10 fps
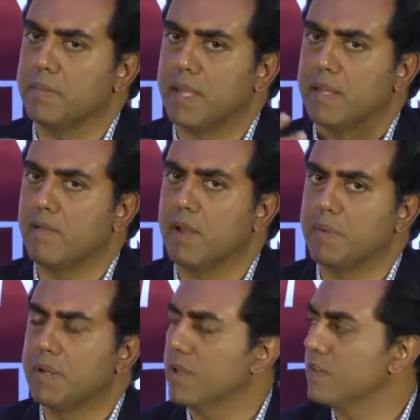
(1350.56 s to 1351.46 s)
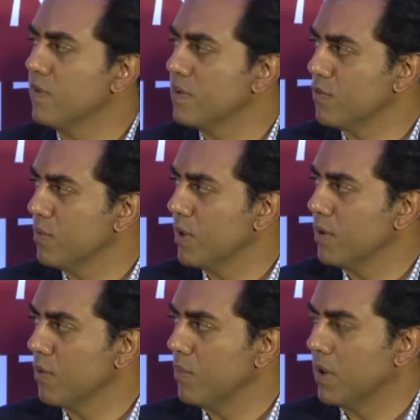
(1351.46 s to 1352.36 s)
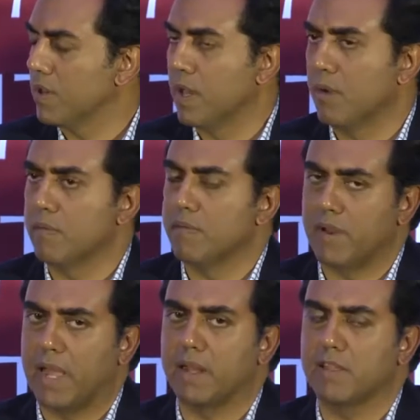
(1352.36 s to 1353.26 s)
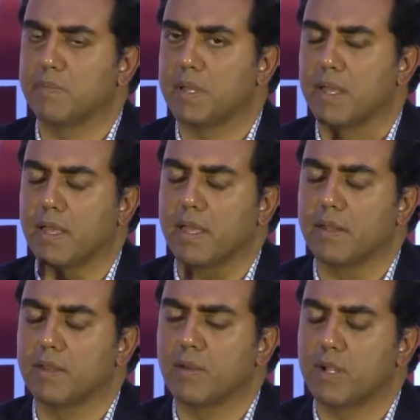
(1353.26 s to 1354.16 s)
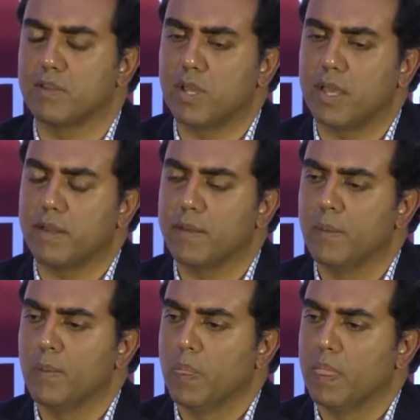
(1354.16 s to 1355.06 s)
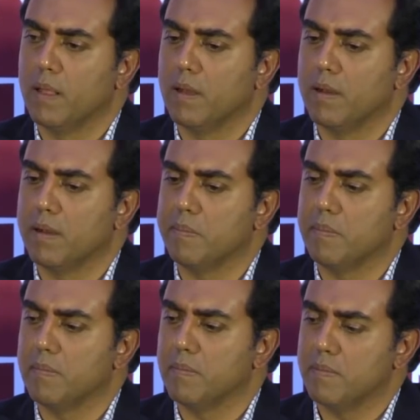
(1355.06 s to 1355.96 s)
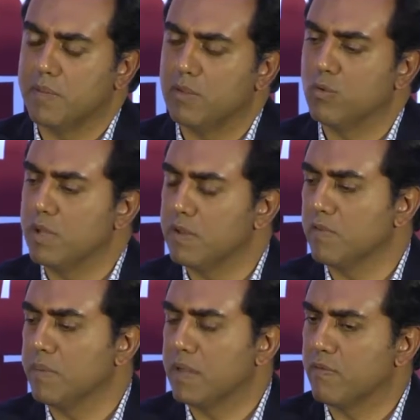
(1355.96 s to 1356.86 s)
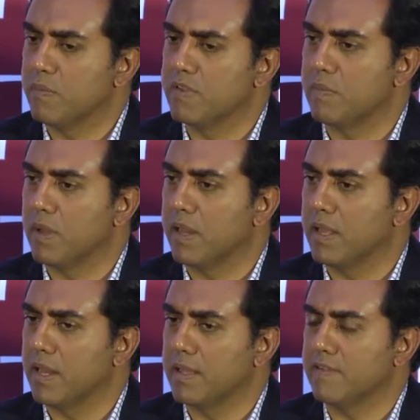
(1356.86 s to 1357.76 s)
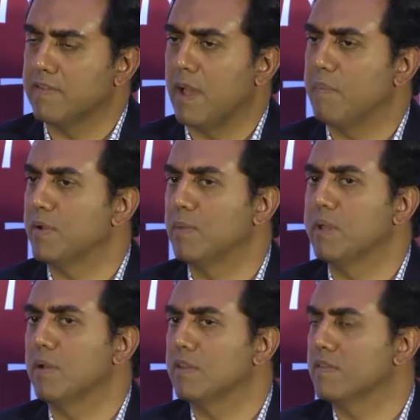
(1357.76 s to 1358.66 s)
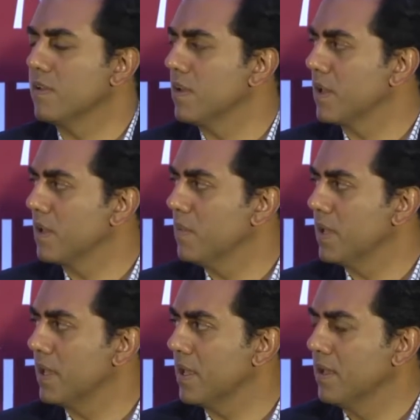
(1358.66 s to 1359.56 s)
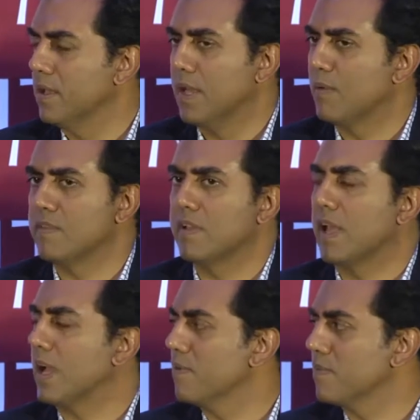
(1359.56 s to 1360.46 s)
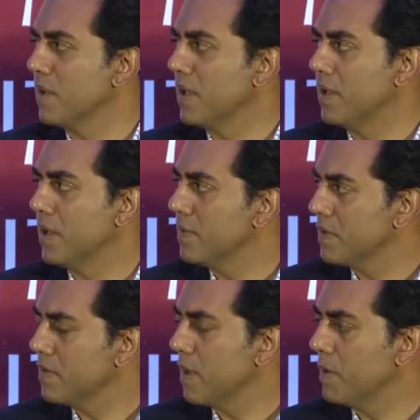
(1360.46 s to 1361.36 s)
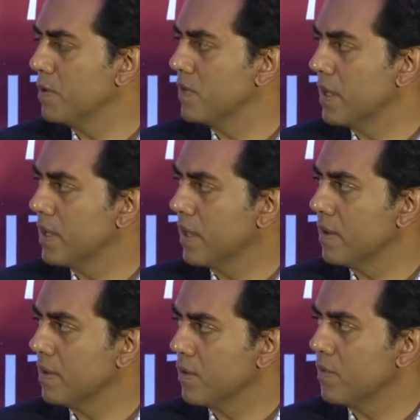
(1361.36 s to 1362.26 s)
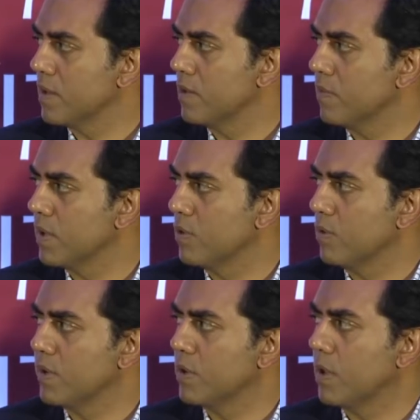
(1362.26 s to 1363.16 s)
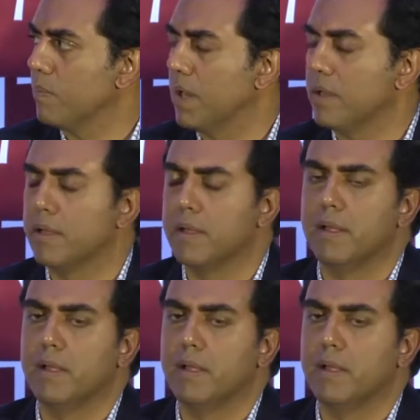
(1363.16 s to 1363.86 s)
They developed India's first humanoid robot. Now, frankly speaking, and I'll share. They're juniors of mine from BITS Pilani, and I just happened to be on the steering committee. It wasn't like I was brilliant. We just happened to see it, and we took a punt.